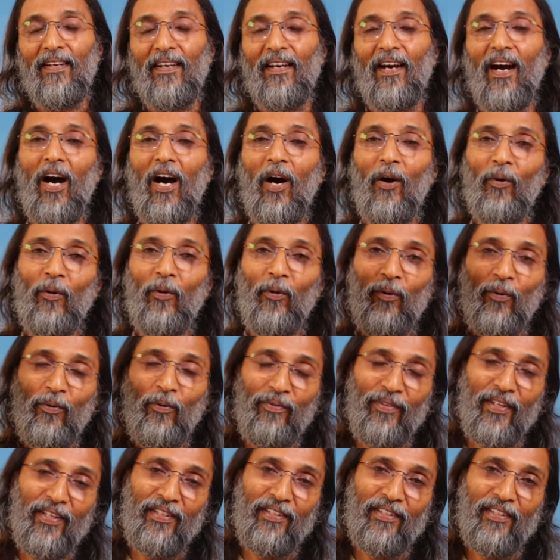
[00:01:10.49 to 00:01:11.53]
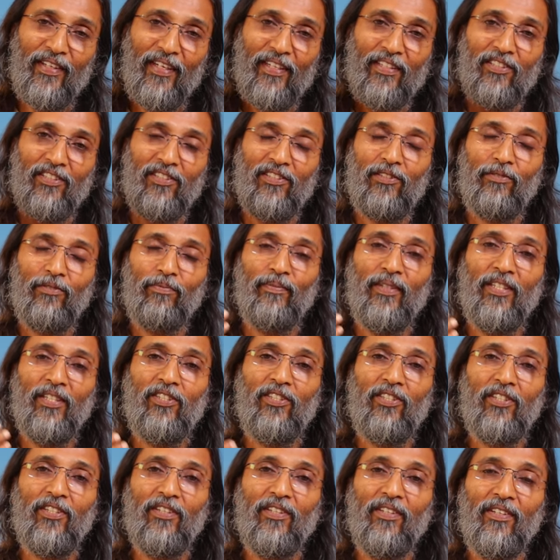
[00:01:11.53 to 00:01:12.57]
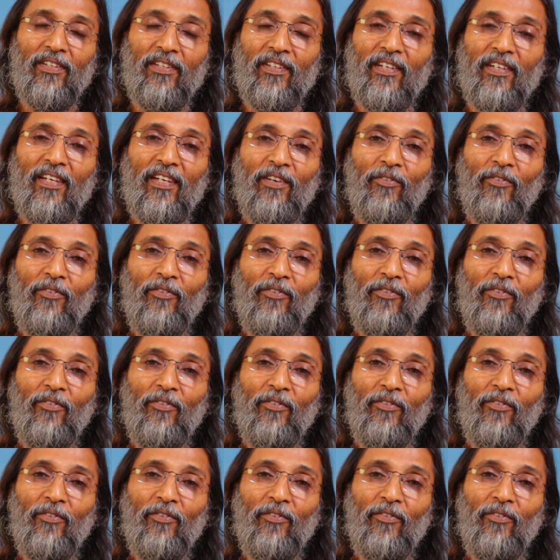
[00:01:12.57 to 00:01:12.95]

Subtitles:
how the transmission